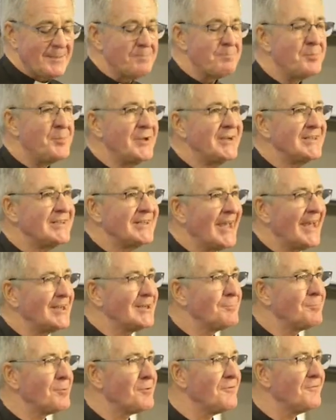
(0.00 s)
But it had a
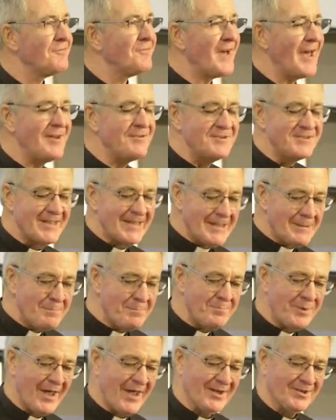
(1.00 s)
profound
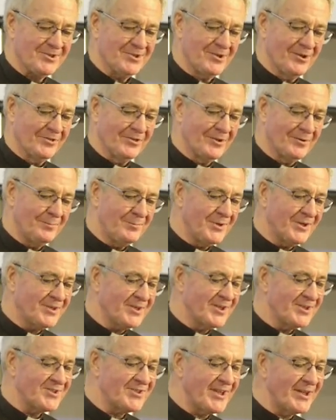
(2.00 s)
impact on them
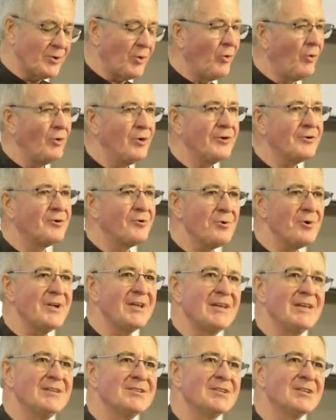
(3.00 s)
because they all
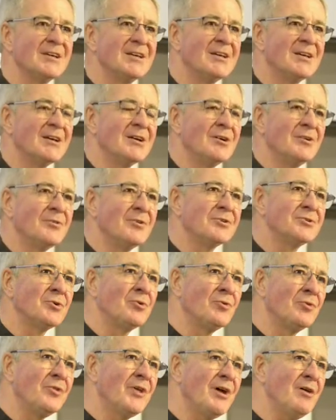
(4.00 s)
agreed that
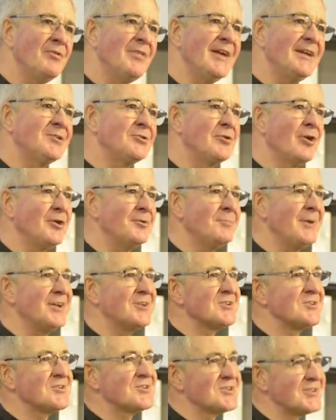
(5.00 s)
although they'd not met
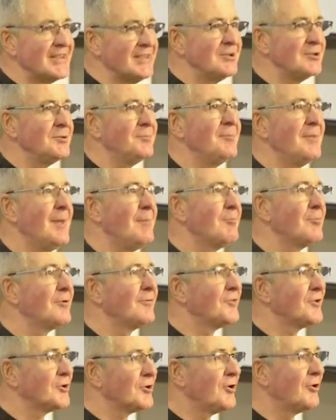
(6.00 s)
a single member of
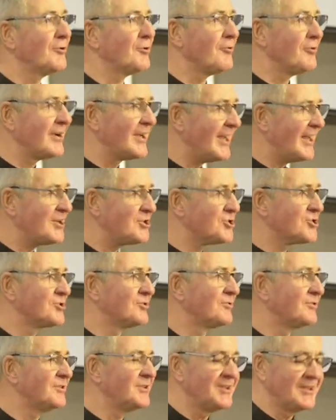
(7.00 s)
the
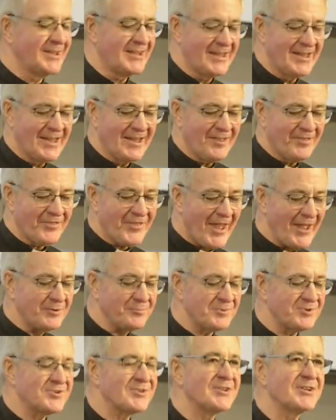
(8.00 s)
congregation, that
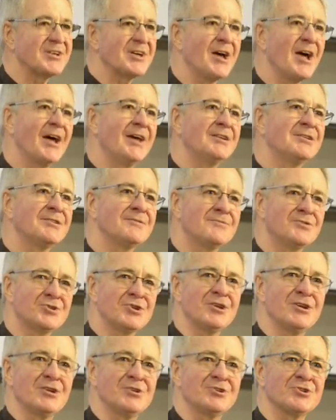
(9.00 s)
was the kind of
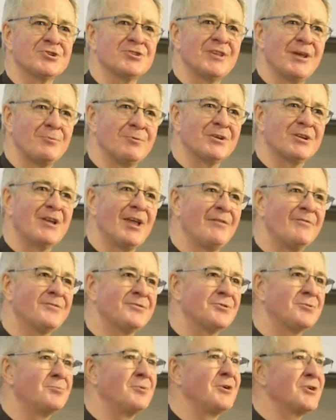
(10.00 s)
church they would love
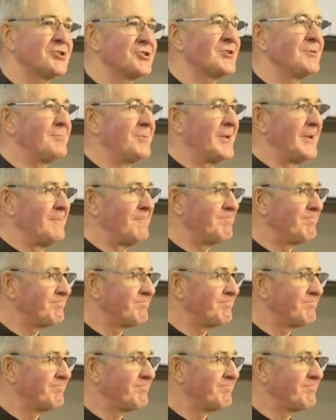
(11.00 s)
to worship in.